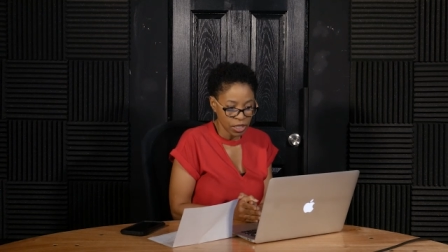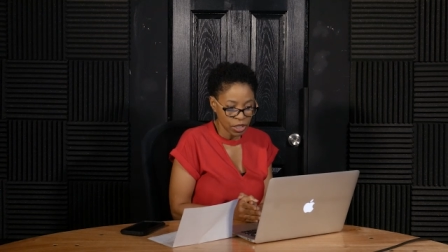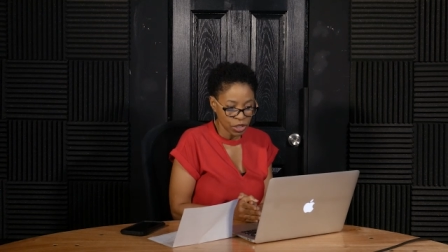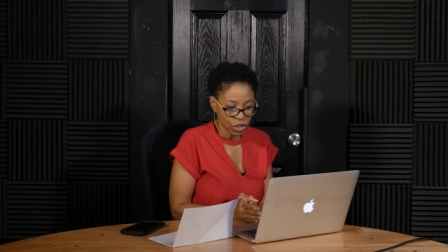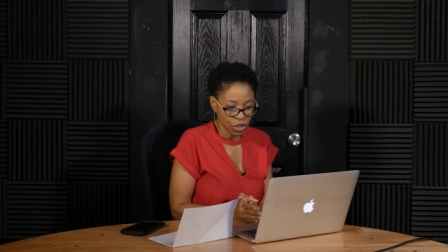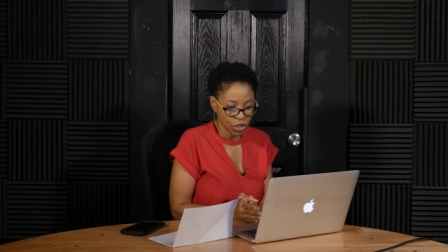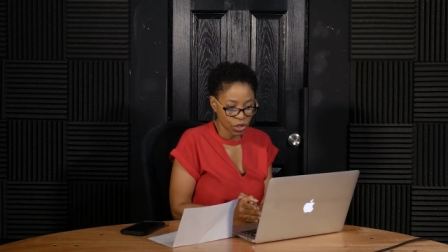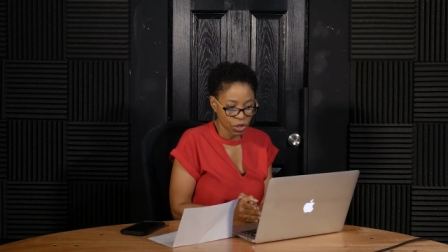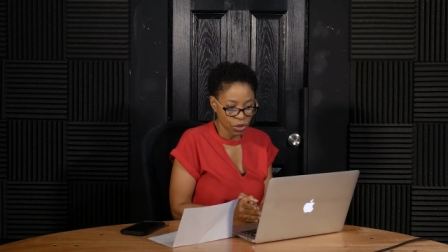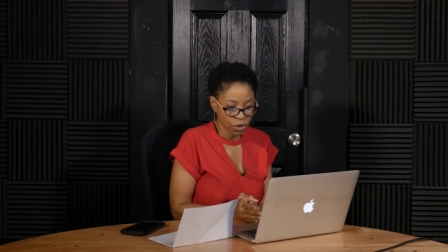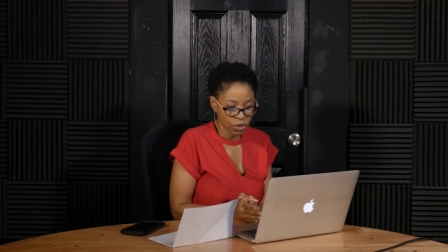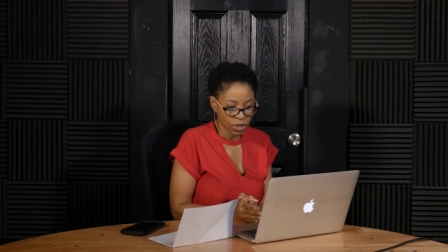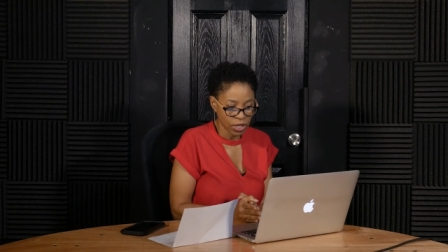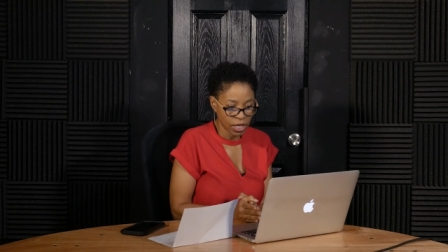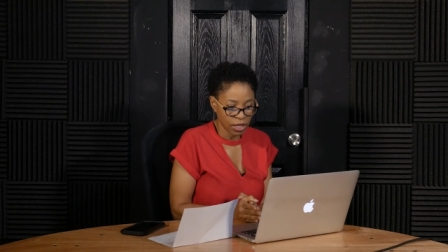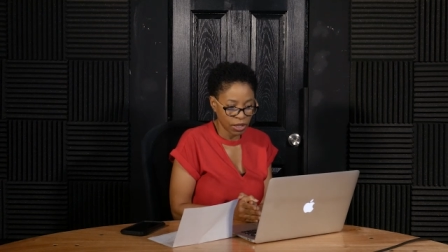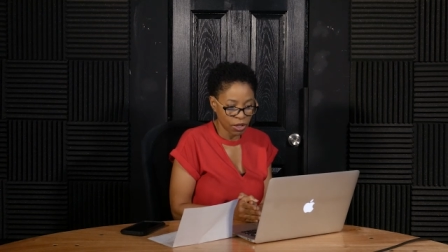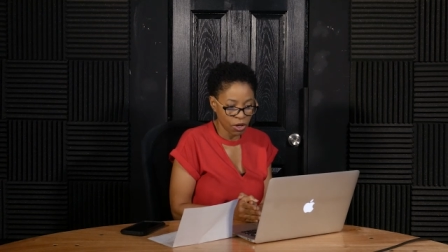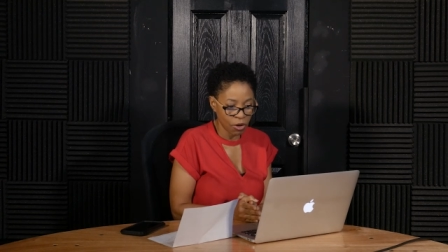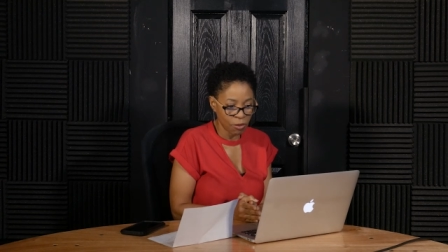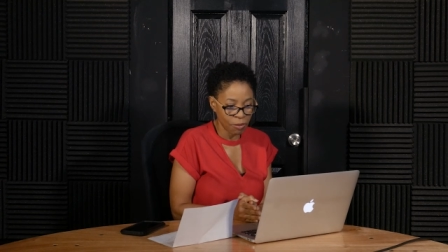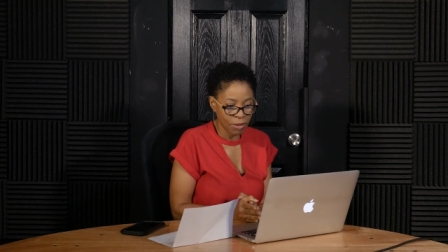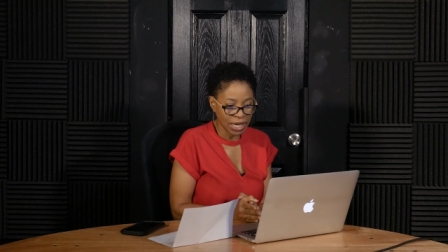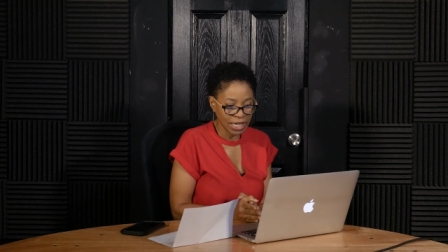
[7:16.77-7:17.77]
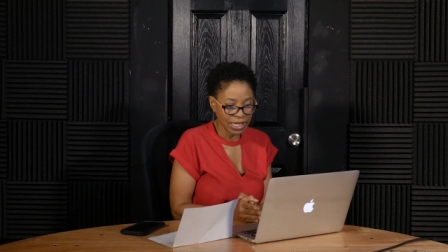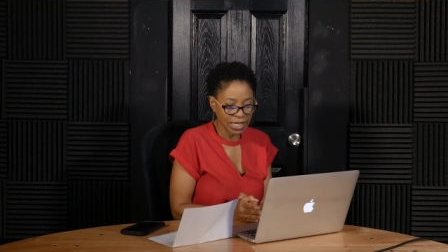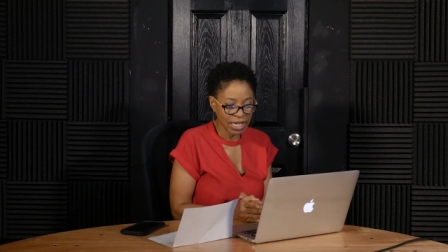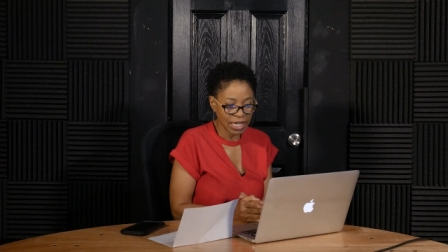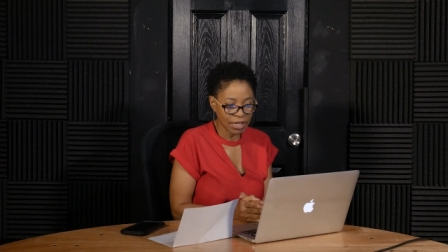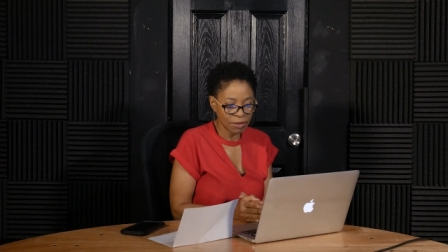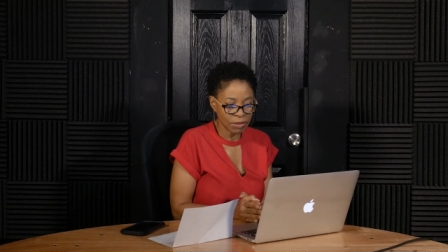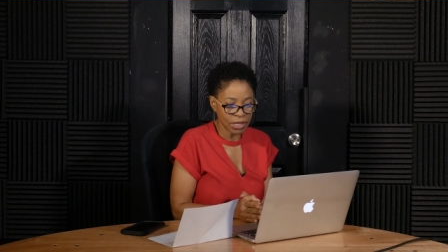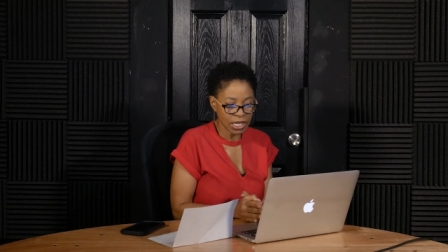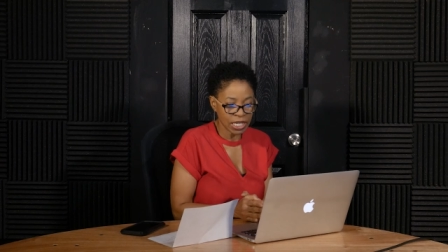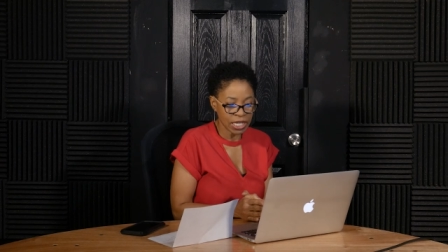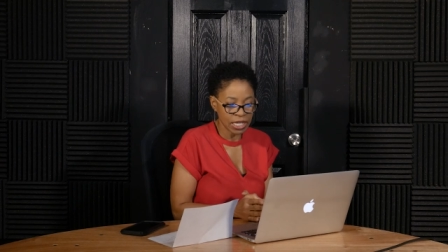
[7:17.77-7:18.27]
She goes, hello, my
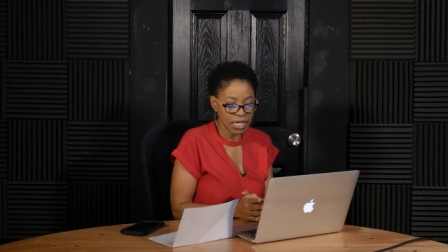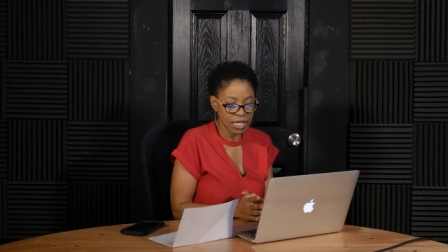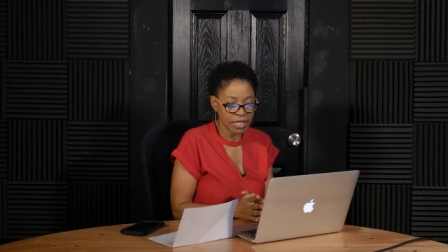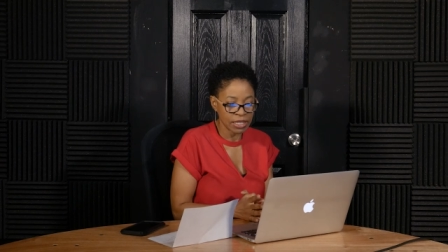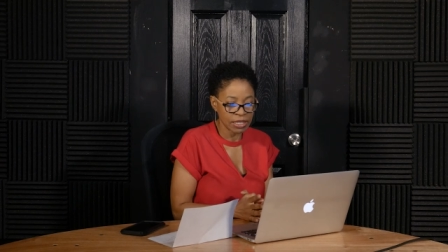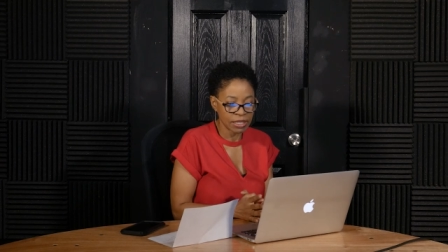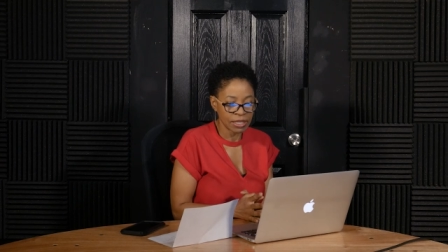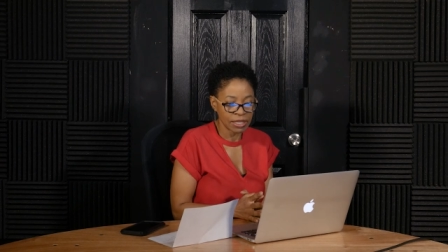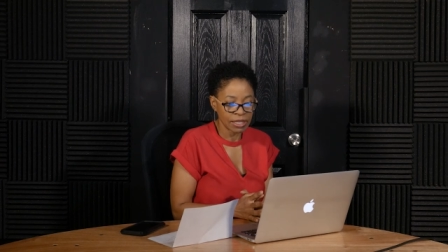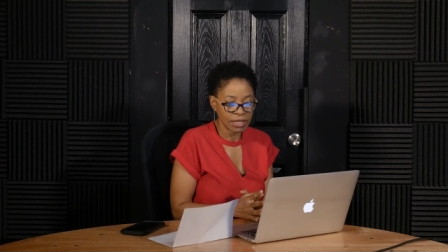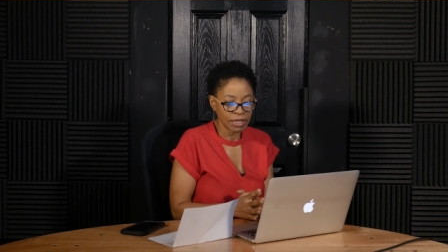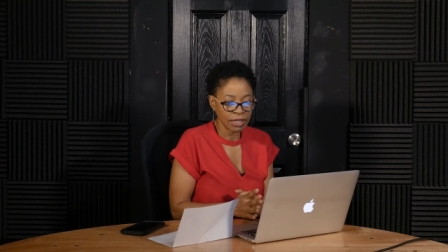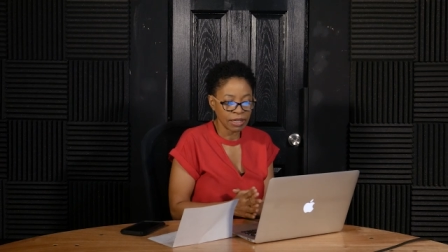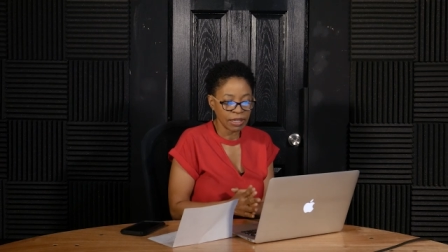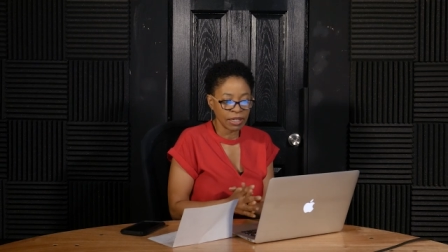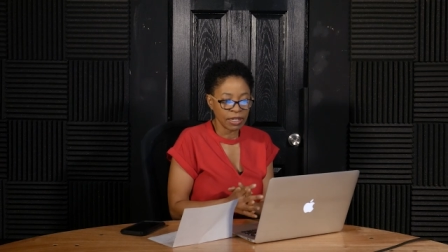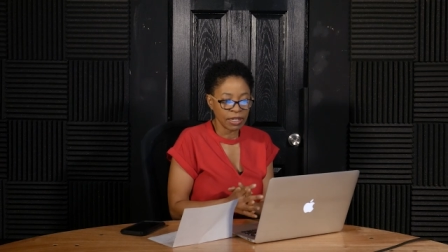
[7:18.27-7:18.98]
name is